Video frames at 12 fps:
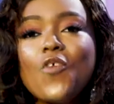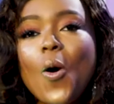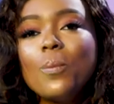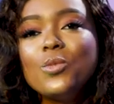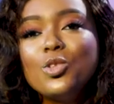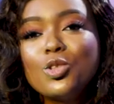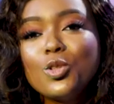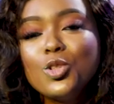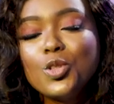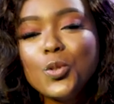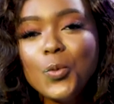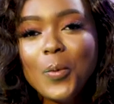from
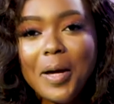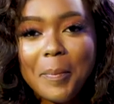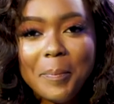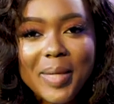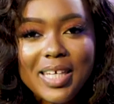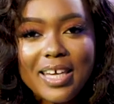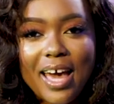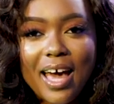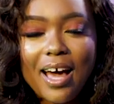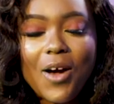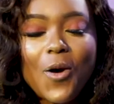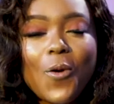social
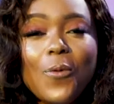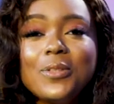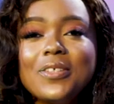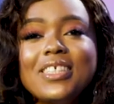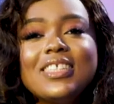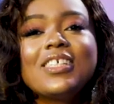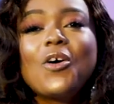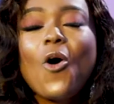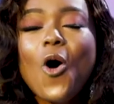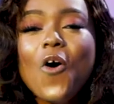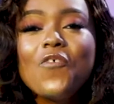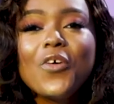media? Also, this is a
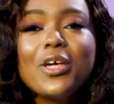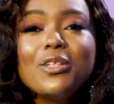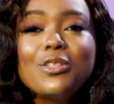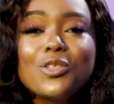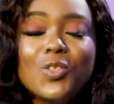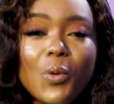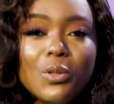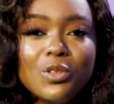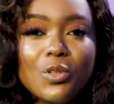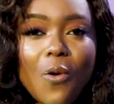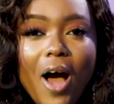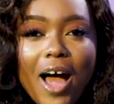call for you to
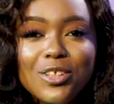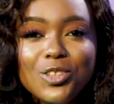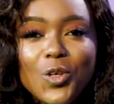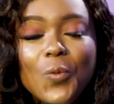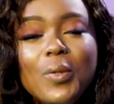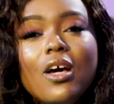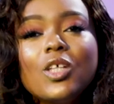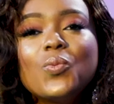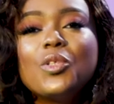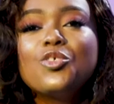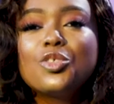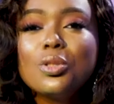sponsor our show because
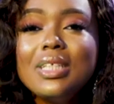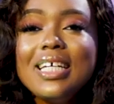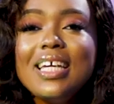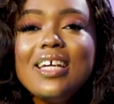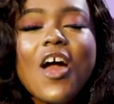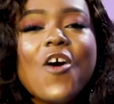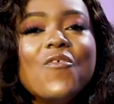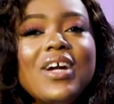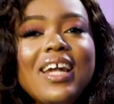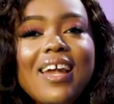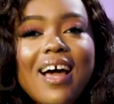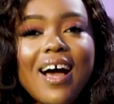we truly
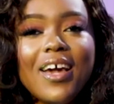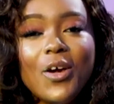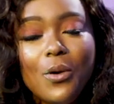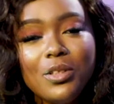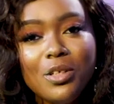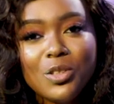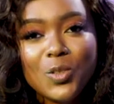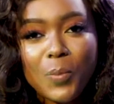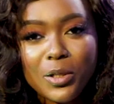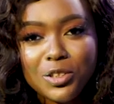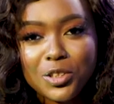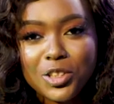rely on your
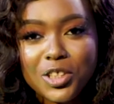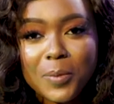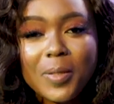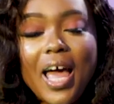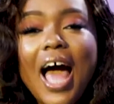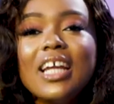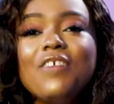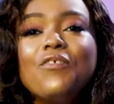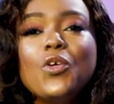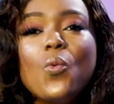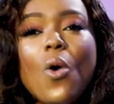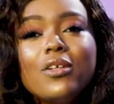sponsorship. And
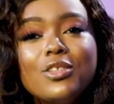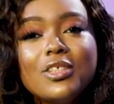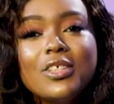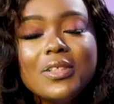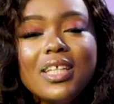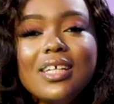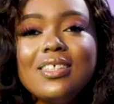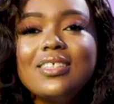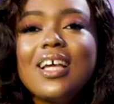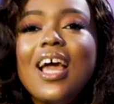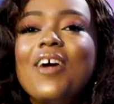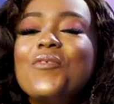if you want to do
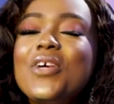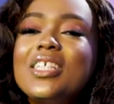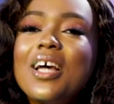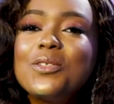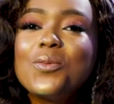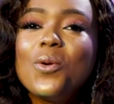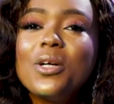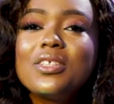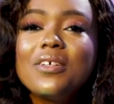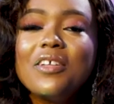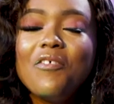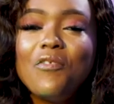this, reach out to
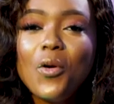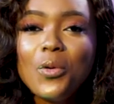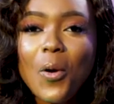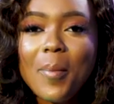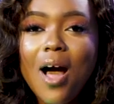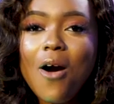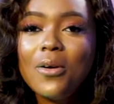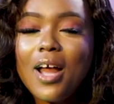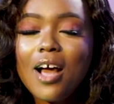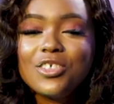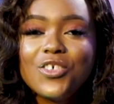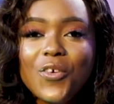us on the phone number on
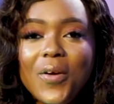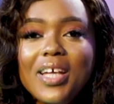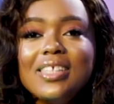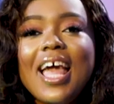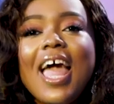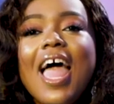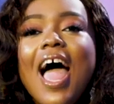our screen